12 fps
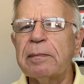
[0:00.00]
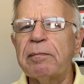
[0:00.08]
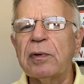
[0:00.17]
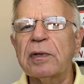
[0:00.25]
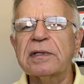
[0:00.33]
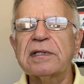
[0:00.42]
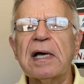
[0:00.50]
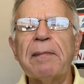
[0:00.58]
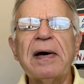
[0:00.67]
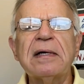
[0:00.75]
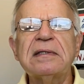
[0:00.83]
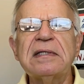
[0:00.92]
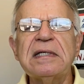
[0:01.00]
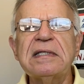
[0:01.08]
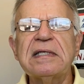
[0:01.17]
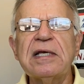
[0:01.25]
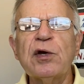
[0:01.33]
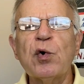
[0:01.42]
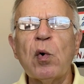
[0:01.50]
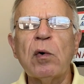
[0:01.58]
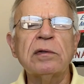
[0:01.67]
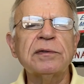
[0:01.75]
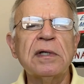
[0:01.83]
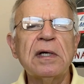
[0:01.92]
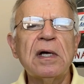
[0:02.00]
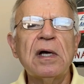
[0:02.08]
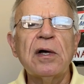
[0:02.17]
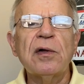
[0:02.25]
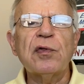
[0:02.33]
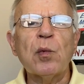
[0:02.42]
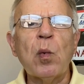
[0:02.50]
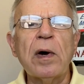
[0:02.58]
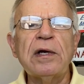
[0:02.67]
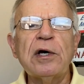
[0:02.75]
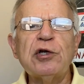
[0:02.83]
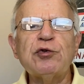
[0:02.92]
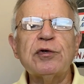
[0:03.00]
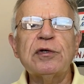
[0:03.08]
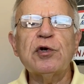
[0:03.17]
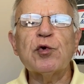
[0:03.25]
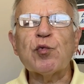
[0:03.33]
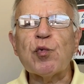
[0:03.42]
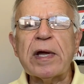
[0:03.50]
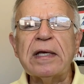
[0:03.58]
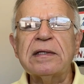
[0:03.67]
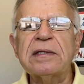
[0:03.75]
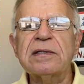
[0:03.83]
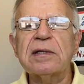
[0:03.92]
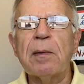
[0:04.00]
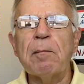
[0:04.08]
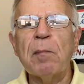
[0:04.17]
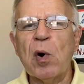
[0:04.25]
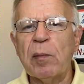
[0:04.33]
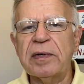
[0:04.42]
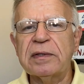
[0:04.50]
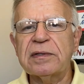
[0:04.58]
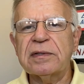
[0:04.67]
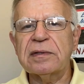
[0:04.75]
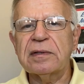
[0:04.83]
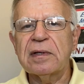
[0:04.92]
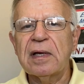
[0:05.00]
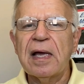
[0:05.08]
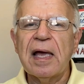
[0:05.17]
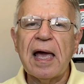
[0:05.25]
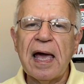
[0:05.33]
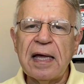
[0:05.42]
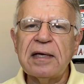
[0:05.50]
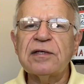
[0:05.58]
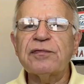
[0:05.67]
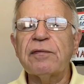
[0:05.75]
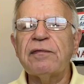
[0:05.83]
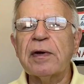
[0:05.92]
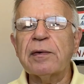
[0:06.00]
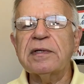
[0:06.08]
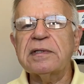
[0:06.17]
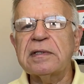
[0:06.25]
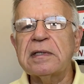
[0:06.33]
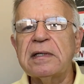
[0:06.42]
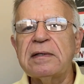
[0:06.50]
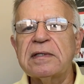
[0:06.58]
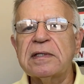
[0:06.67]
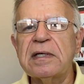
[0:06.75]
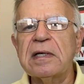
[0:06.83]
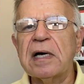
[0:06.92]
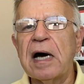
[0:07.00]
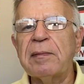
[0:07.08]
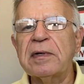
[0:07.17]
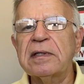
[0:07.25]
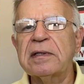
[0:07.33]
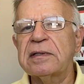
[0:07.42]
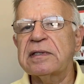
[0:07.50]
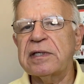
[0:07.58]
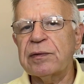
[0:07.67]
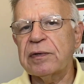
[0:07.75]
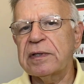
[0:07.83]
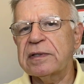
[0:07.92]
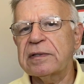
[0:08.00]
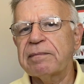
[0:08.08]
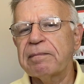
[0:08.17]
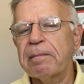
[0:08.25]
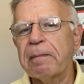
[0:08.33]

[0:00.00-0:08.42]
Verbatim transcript: of books about DC called The 100 Greatest Moments, and it's for various DC comic series.